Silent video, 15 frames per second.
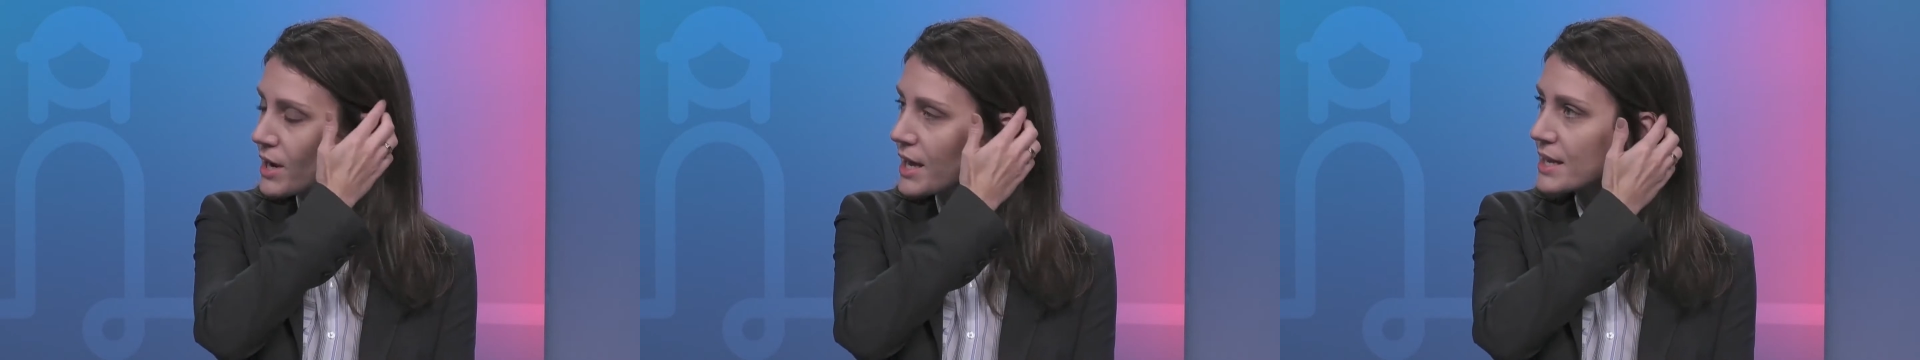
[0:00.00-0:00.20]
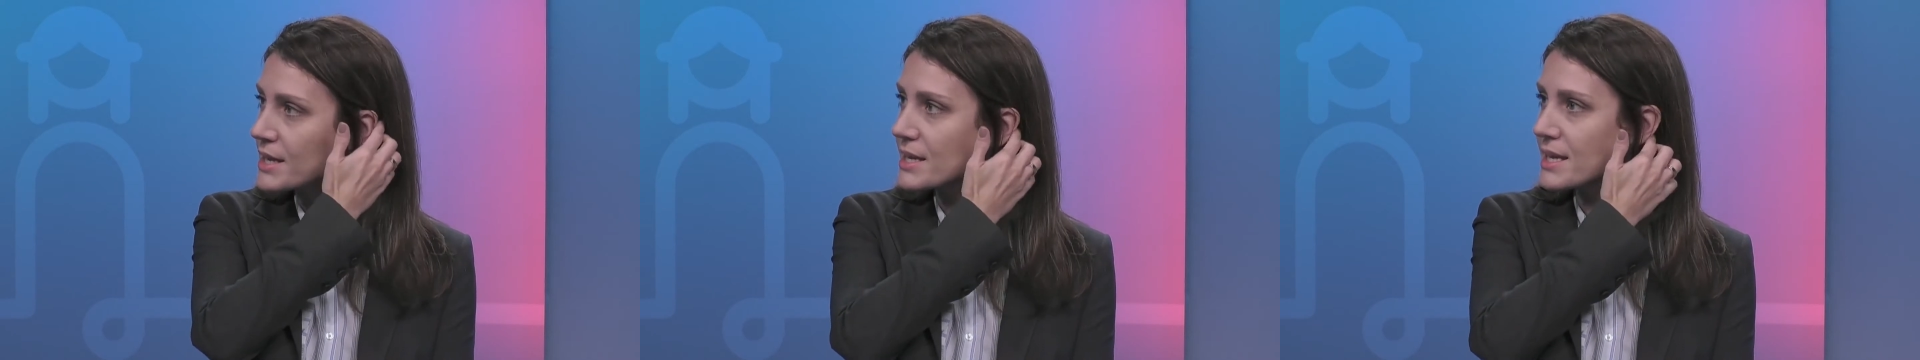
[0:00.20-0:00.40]

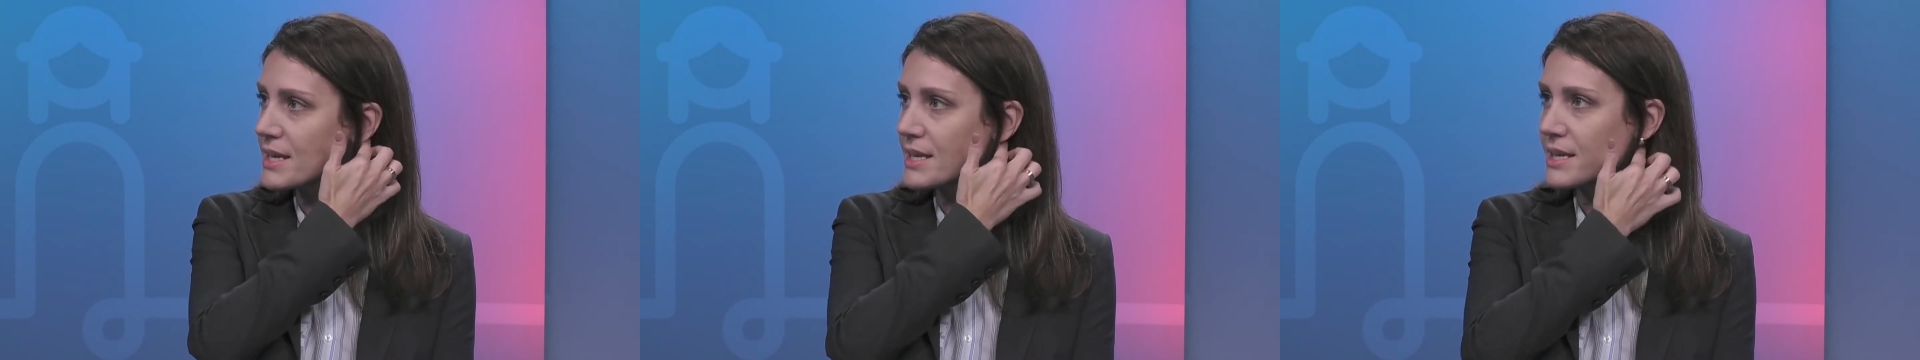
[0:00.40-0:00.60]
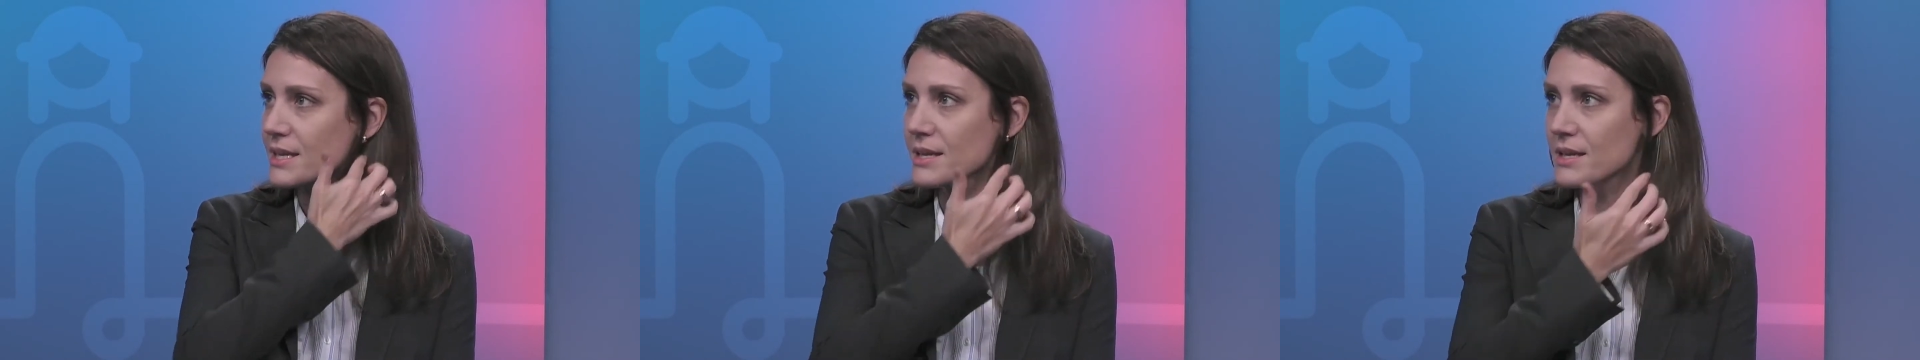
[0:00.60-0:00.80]
and
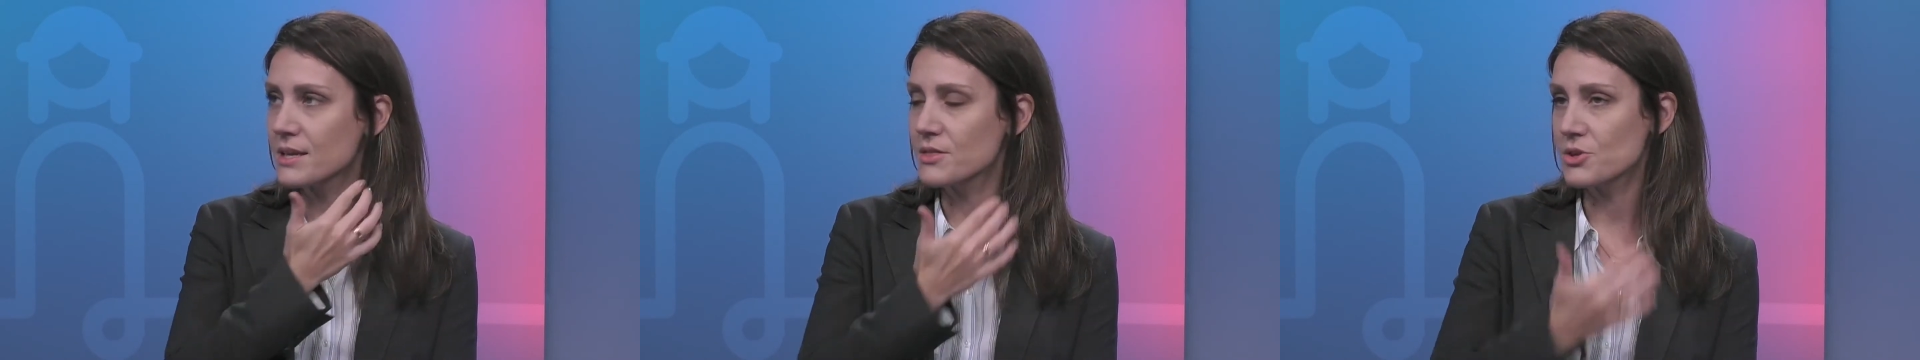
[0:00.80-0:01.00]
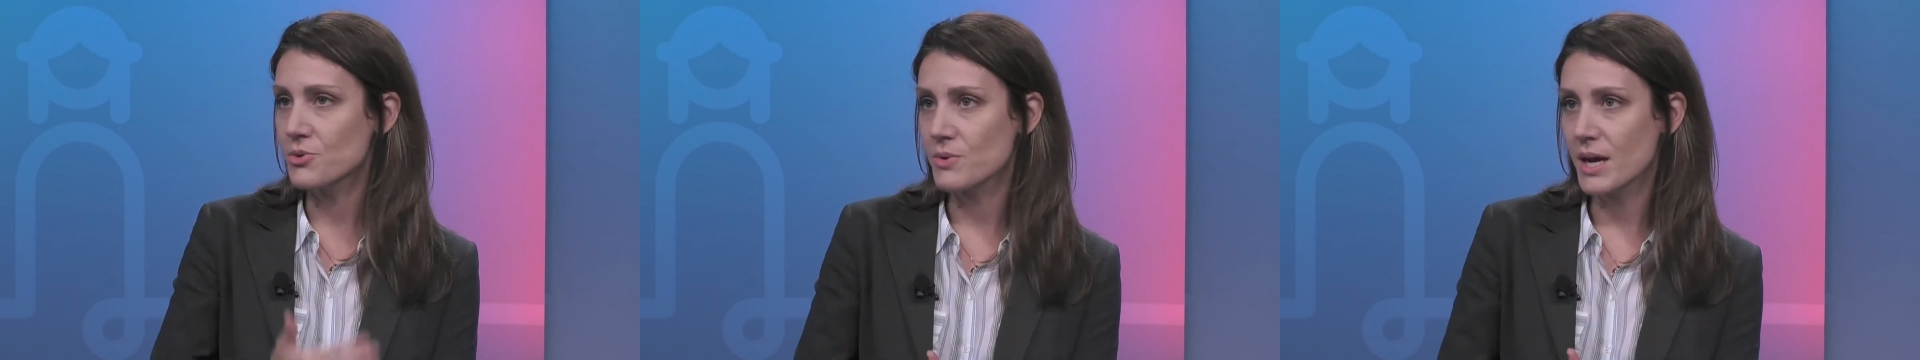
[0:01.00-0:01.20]
in
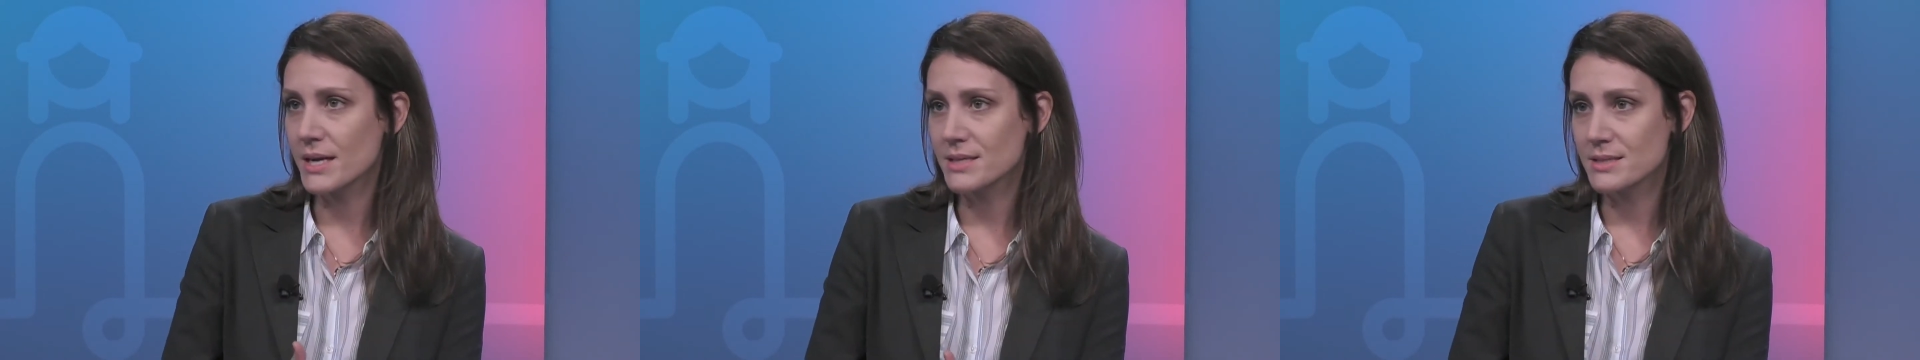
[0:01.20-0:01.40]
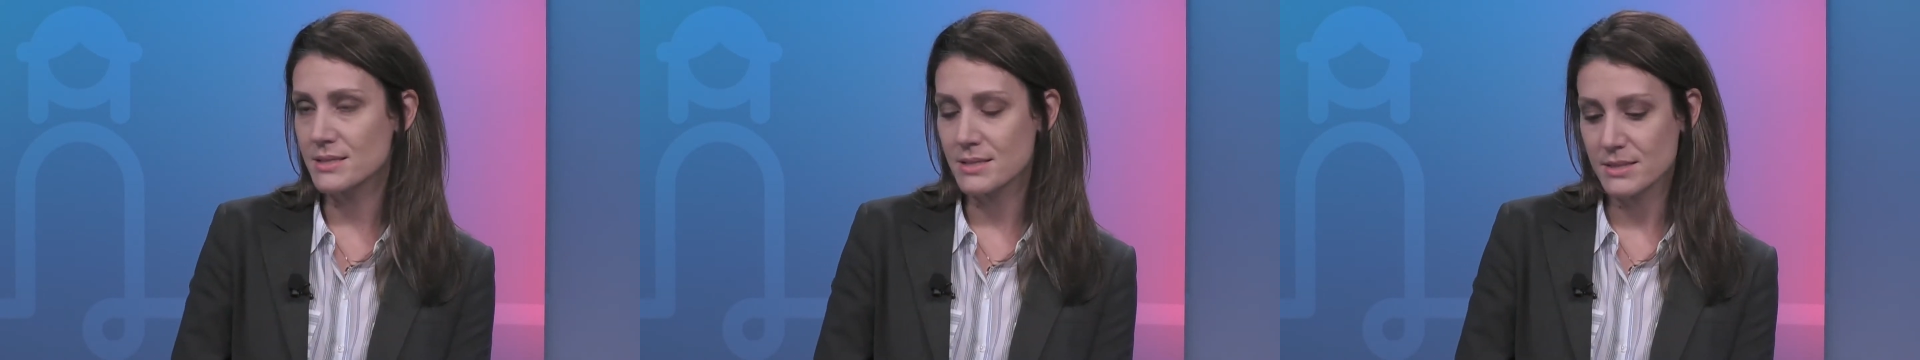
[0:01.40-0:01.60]
the
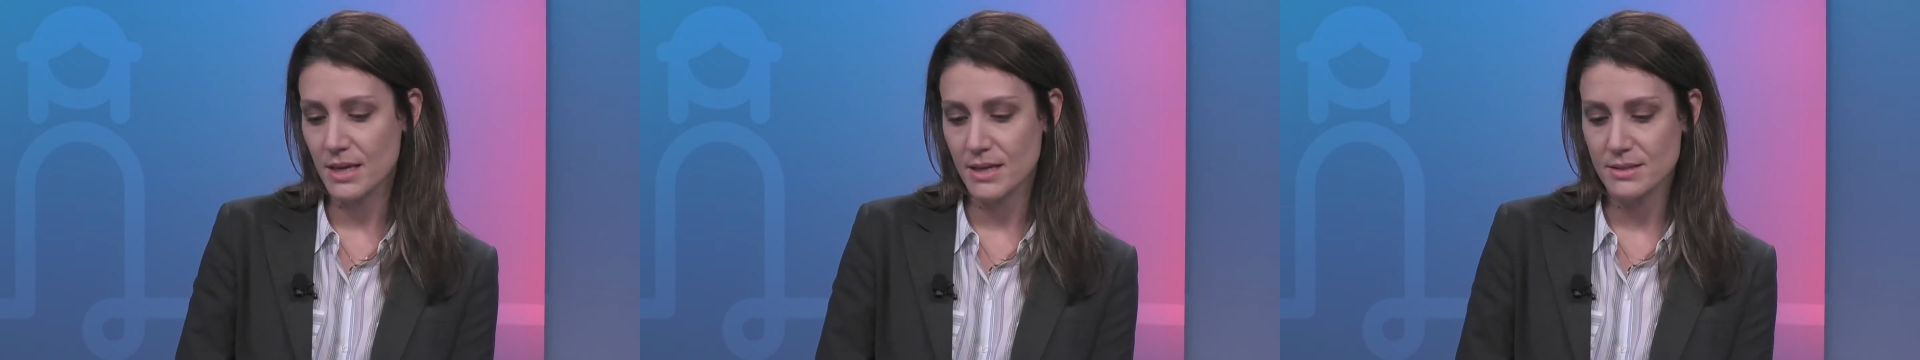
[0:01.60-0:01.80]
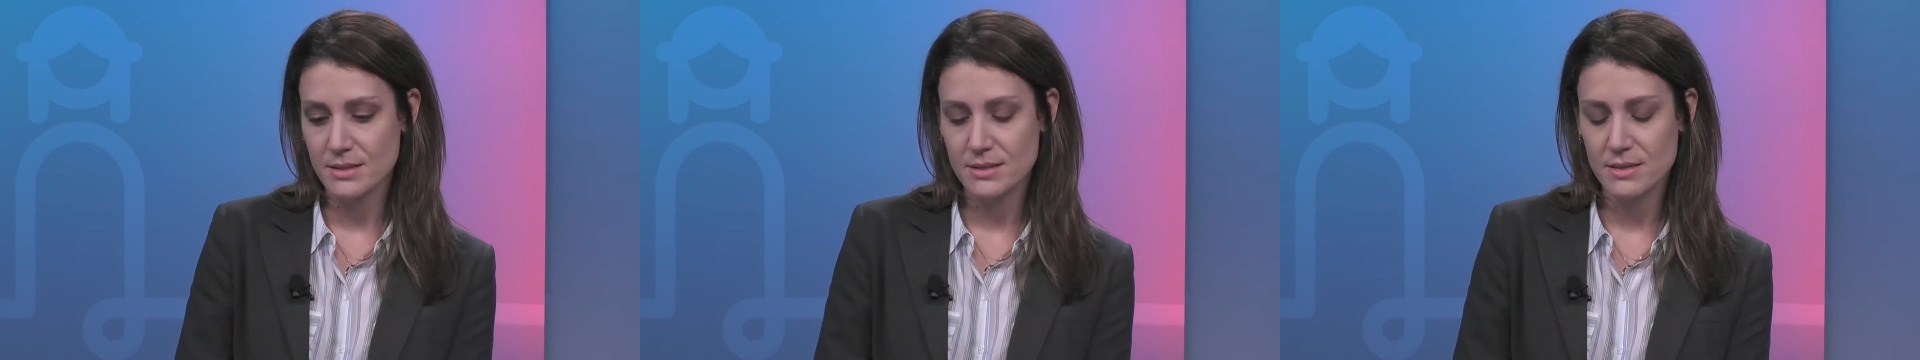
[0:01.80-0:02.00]
United
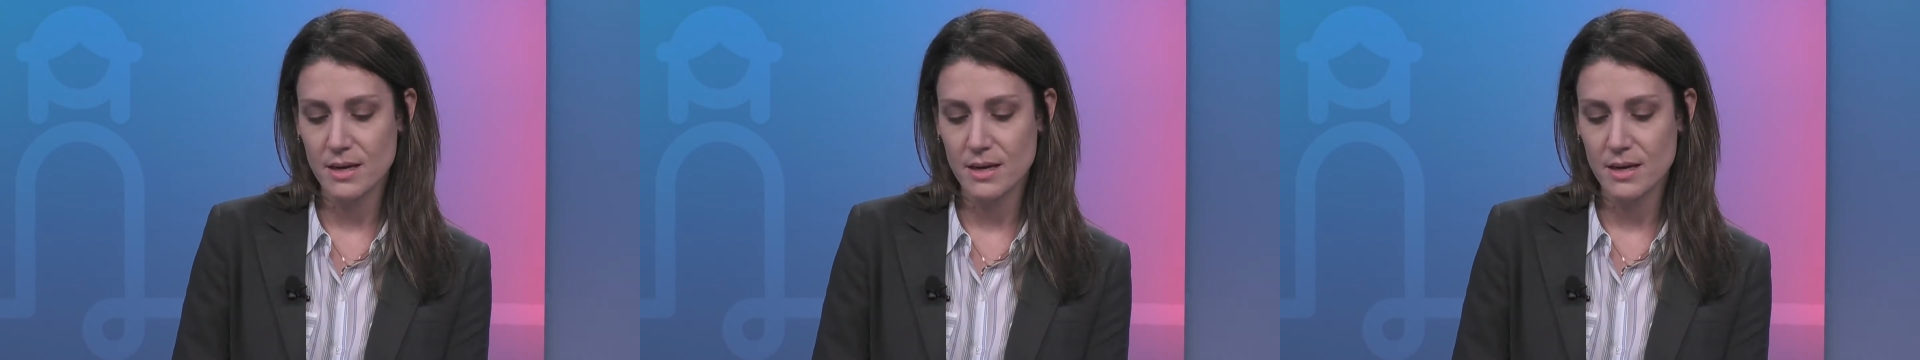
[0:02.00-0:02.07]
States,